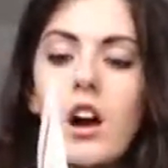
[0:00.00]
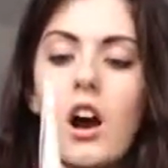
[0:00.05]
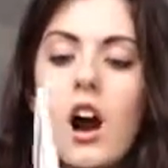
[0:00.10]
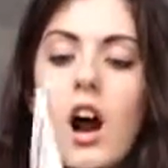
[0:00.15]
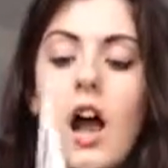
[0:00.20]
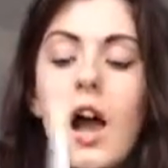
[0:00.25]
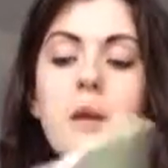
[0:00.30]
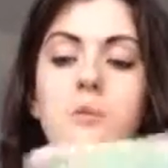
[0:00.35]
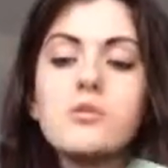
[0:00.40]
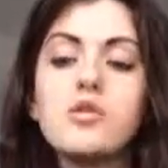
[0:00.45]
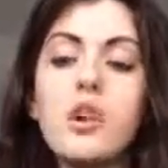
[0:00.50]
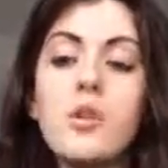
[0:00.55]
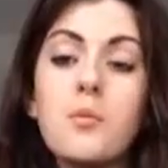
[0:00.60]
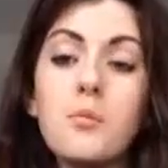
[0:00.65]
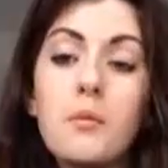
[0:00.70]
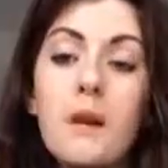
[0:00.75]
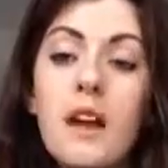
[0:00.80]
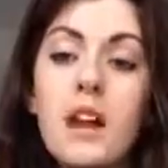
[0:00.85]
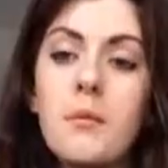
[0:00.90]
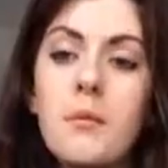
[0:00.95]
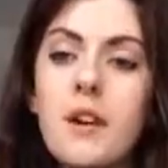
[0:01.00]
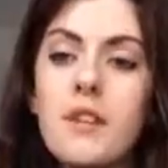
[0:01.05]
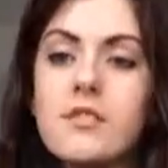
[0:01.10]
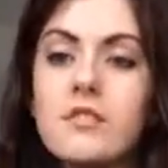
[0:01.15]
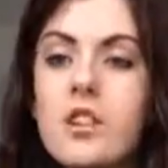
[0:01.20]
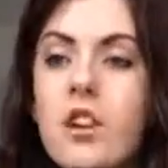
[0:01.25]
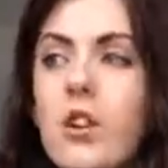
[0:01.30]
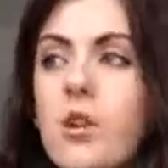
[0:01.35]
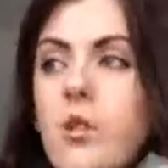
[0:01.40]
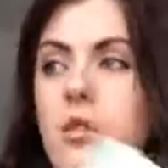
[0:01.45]
I am so bad at maths
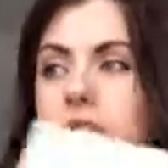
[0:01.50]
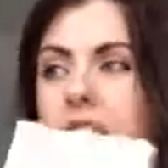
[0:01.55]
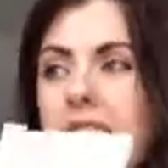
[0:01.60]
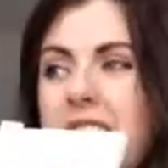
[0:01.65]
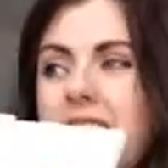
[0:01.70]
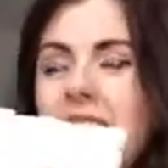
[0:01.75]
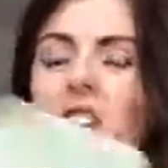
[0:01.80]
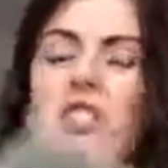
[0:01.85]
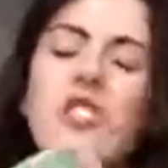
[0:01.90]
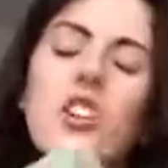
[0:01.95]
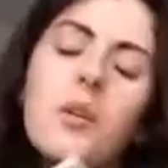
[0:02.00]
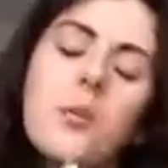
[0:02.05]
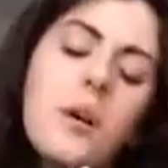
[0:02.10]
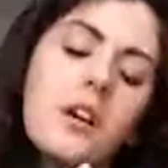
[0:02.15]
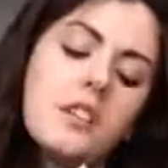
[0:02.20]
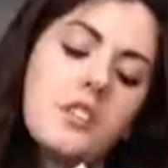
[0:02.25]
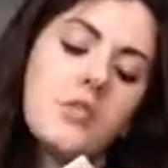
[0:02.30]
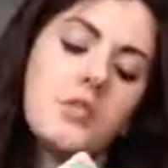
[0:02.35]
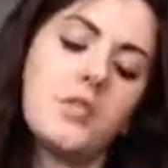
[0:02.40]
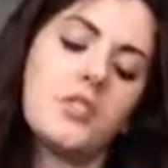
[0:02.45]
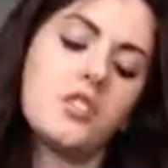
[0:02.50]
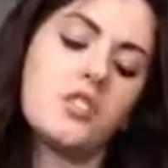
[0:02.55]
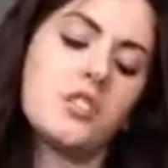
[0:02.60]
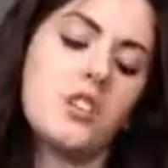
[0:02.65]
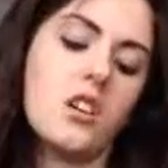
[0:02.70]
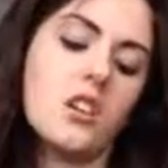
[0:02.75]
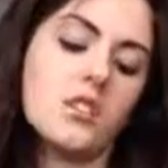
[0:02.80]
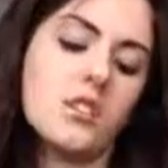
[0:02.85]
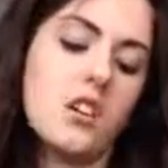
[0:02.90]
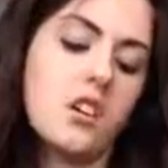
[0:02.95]
though. These, I don't know why I don't have revision
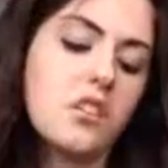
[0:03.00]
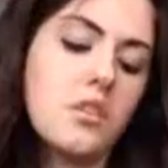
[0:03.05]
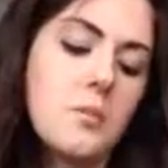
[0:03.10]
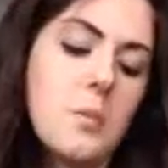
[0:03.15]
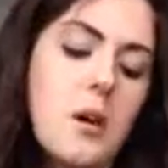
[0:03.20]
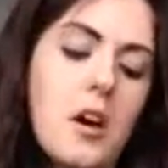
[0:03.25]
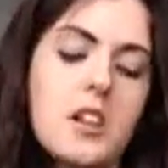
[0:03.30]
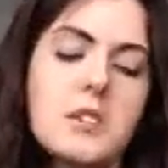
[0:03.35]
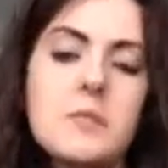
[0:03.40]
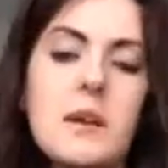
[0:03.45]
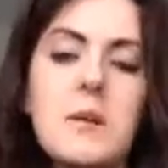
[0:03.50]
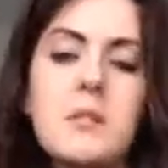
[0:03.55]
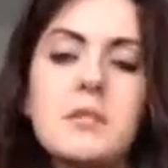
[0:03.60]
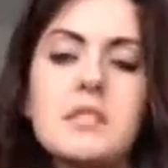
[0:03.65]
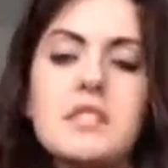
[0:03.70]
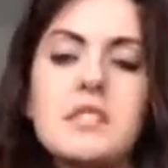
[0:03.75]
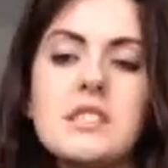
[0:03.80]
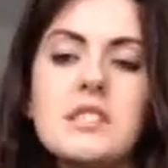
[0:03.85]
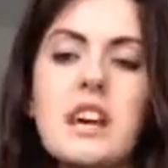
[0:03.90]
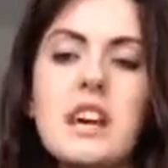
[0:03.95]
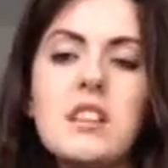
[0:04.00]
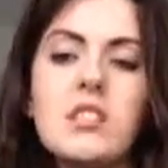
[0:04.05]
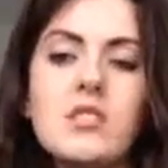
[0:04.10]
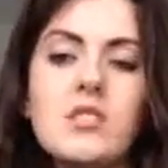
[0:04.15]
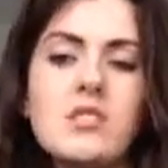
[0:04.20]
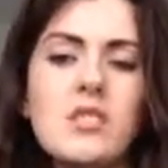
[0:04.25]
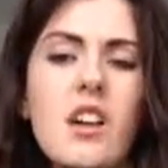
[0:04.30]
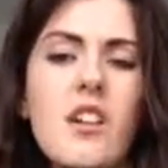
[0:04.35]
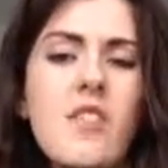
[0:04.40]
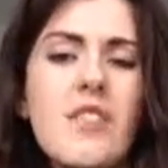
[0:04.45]
classes. I do past papers instead,
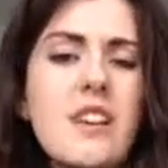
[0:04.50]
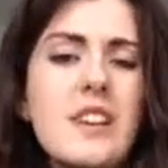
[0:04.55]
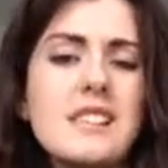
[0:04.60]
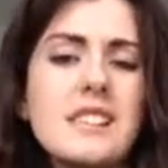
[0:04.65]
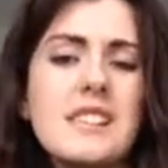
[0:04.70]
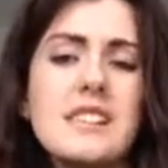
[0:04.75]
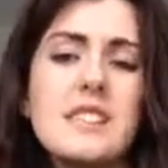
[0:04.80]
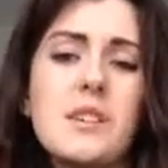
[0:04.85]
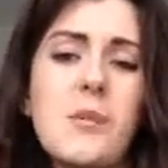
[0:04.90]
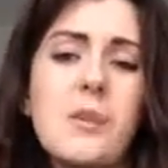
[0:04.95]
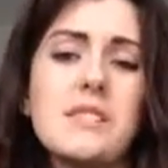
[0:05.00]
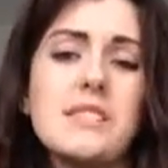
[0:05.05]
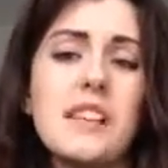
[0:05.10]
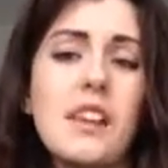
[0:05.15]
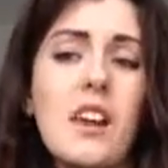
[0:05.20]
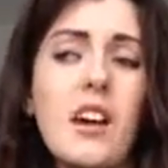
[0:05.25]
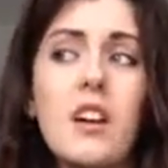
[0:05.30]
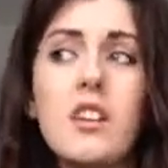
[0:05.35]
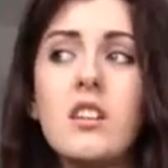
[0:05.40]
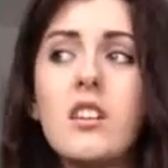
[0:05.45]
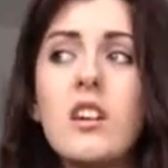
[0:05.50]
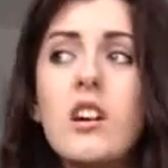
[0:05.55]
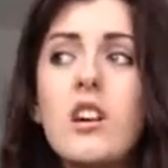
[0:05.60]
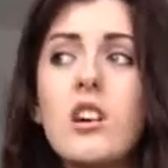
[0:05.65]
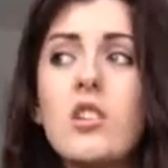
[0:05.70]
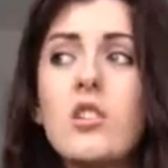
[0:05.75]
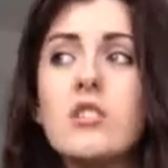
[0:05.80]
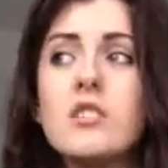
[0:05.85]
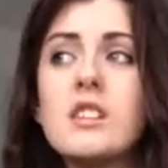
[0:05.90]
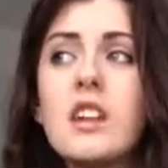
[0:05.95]
because I think it's the easier way to learn,
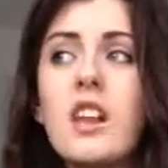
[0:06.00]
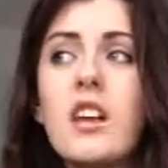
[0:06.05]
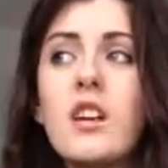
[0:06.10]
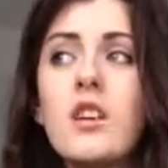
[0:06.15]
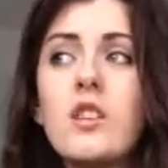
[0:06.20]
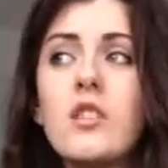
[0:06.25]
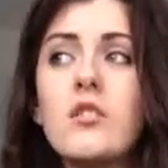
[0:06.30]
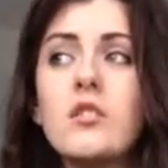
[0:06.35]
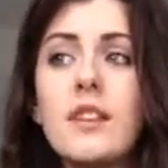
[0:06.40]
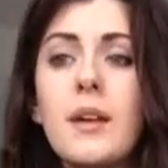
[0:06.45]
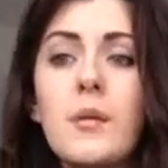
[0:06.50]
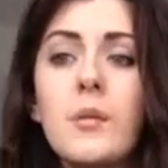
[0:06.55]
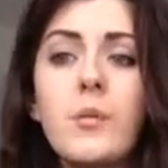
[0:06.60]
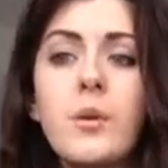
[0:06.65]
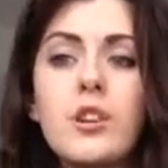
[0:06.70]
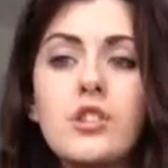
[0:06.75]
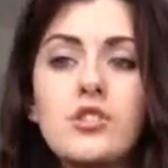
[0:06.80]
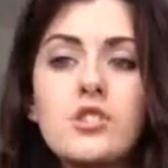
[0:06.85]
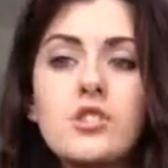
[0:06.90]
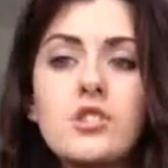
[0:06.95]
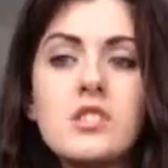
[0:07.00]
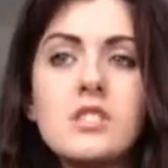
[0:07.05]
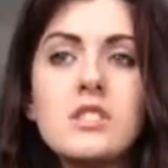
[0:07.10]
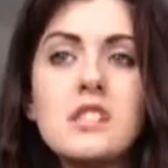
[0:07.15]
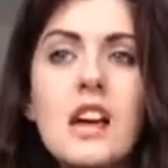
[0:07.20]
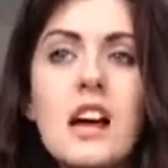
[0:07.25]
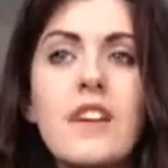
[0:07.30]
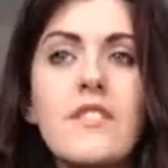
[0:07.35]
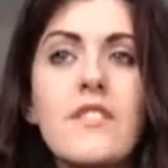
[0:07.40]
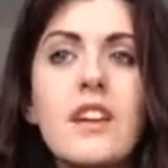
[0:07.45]
because I like exam
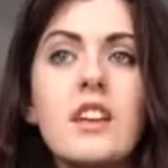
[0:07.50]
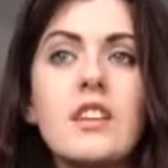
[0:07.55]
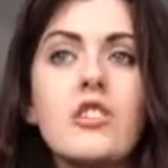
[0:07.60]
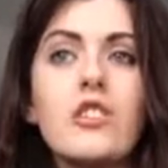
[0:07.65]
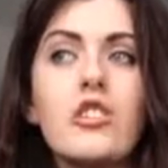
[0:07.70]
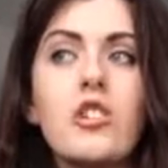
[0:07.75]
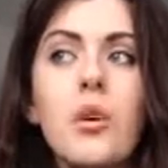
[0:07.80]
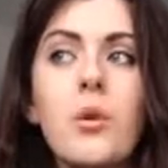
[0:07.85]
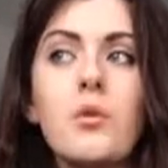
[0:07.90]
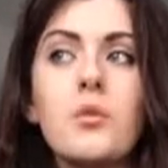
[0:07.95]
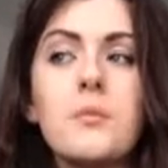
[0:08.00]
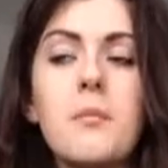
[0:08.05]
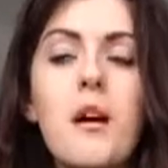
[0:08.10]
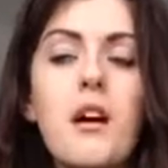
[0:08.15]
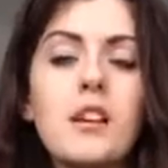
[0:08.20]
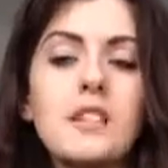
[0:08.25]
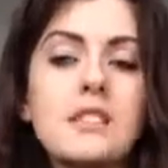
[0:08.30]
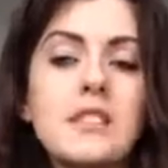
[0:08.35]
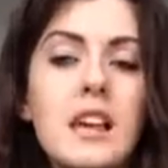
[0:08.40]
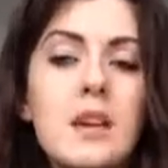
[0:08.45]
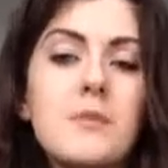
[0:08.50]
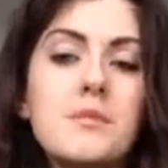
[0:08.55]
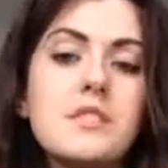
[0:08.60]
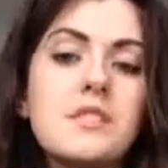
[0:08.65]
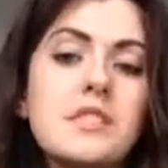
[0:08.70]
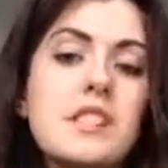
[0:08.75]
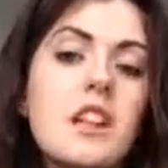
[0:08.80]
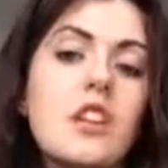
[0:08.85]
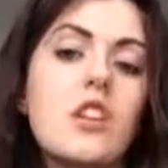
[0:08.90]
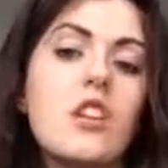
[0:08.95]
questions, and then you go on mark schemes
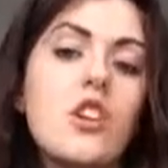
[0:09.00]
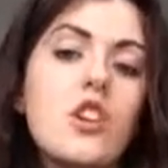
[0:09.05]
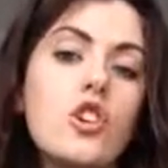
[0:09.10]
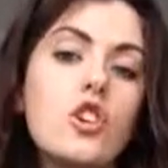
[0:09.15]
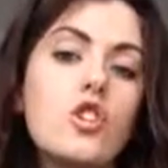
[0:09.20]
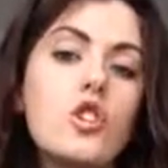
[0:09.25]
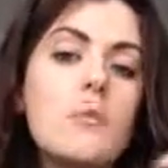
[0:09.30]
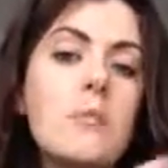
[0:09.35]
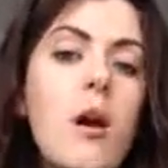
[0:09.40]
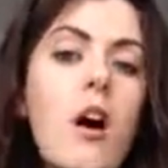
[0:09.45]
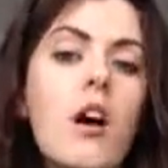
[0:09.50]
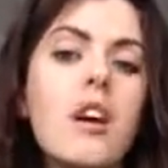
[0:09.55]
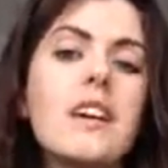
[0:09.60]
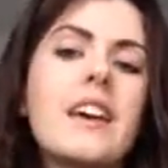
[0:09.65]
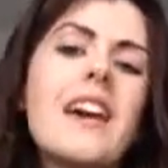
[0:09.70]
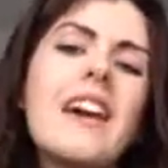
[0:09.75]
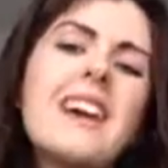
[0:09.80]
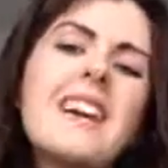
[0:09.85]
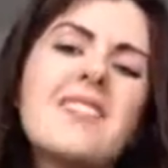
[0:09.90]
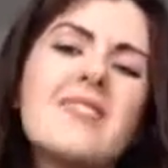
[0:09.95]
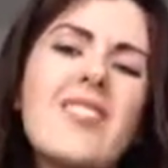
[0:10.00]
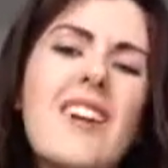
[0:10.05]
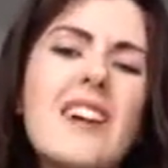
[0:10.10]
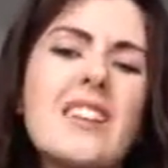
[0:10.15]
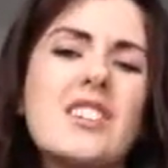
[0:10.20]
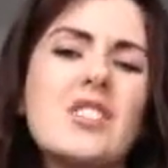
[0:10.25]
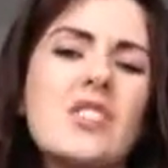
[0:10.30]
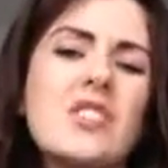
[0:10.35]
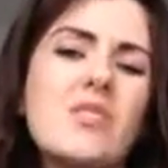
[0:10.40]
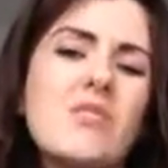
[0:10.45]
and then you mark it
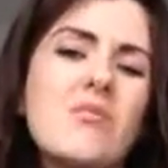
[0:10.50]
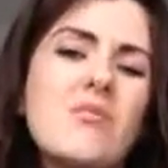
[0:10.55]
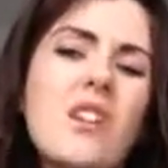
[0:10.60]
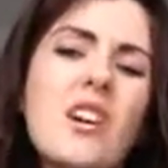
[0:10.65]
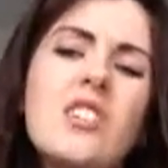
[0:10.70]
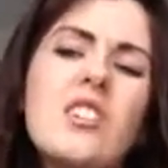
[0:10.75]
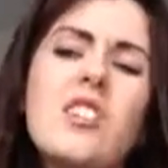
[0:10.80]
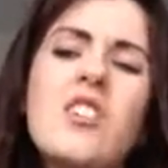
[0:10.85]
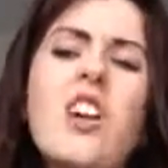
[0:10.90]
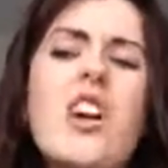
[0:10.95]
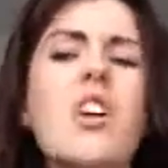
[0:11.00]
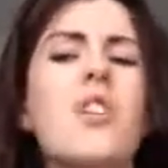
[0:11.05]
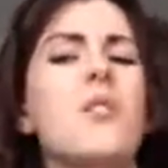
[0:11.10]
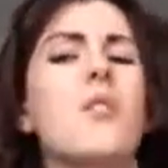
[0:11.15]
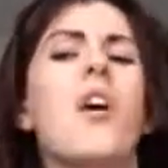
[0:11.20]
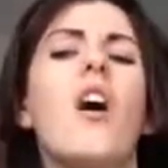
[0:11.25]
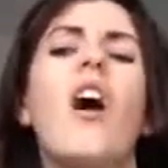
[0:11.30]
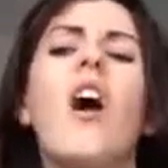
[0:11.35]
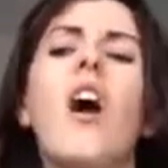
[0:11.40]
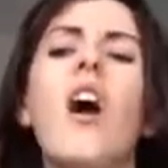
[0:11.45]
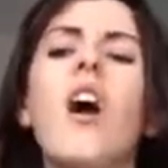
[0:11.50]
and you, I don't know.